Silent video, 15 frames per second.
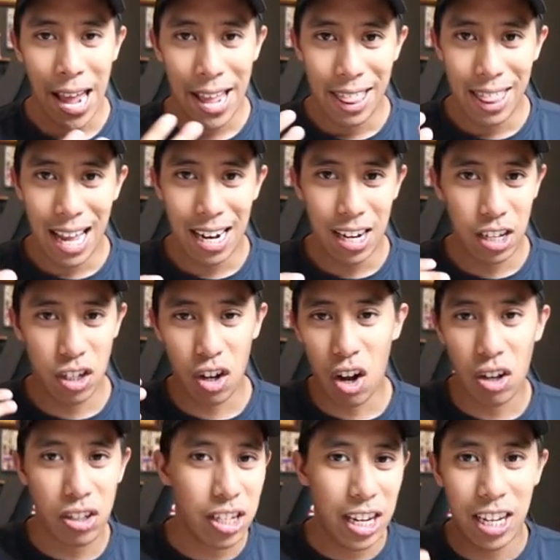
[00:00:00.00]
that is
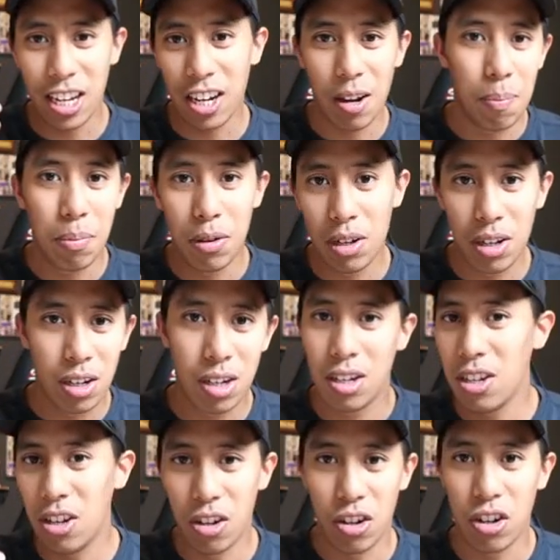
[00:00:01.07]
all taking up
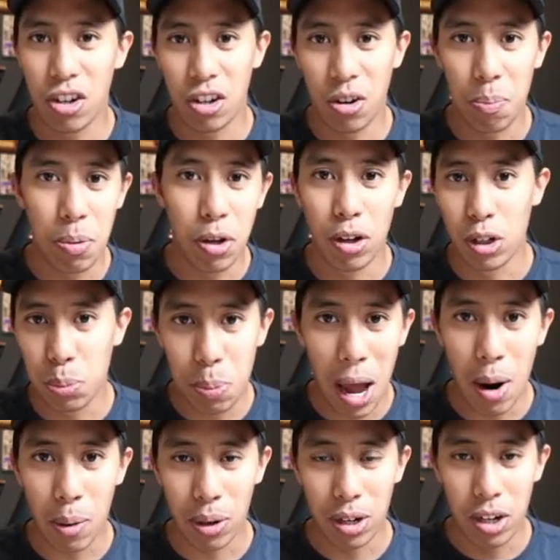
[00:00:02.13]
your, your computer's
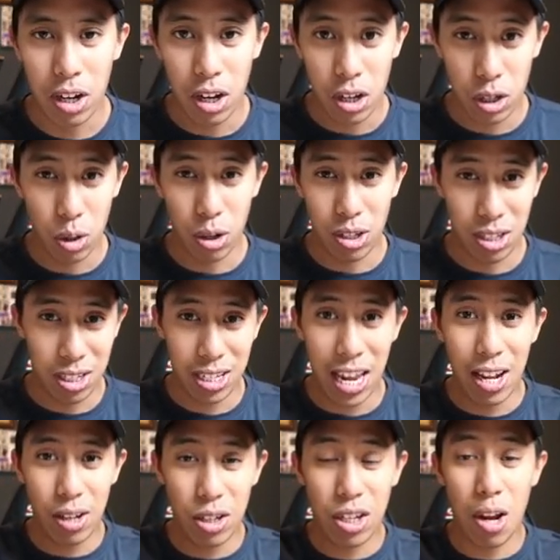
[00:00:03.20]
power so it scales